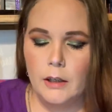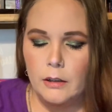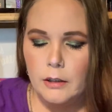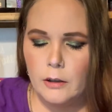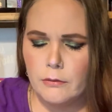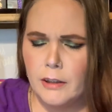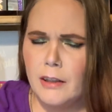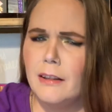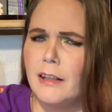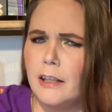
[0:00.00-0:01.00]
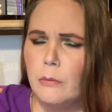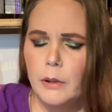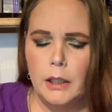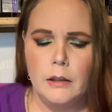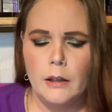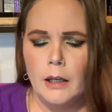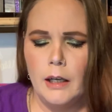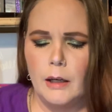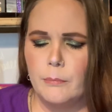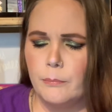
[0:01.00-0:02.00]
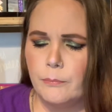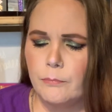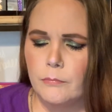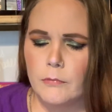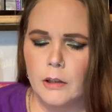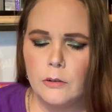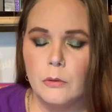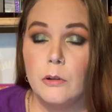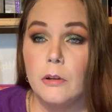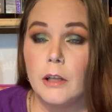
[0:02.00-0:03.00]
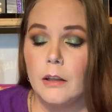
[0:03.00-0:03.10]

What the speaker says: they are very lightweight. Don't know that I